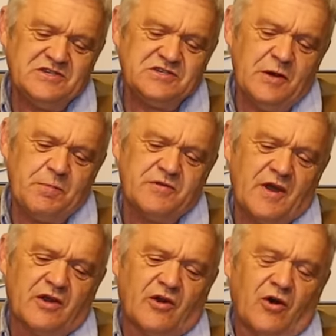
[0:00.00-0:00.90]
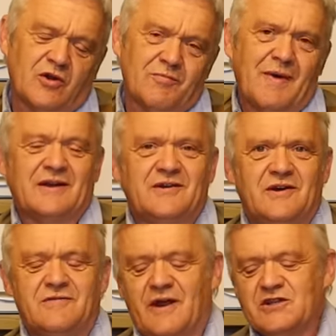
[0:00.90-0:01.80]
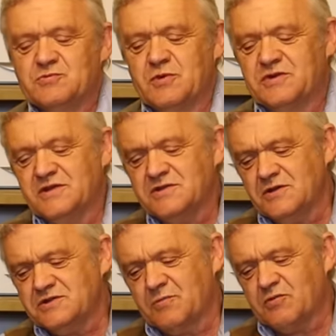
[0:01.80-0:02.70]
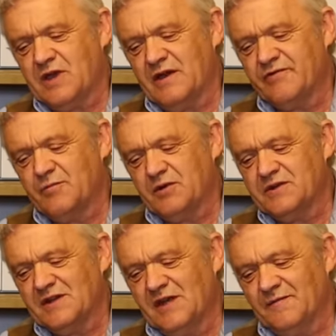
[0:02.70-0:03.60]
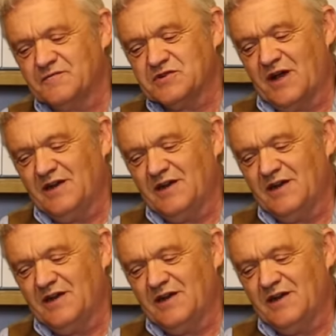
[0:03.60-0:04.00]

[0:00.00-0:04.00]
This serpentine coil and magnet arrangement is not something everybody loves.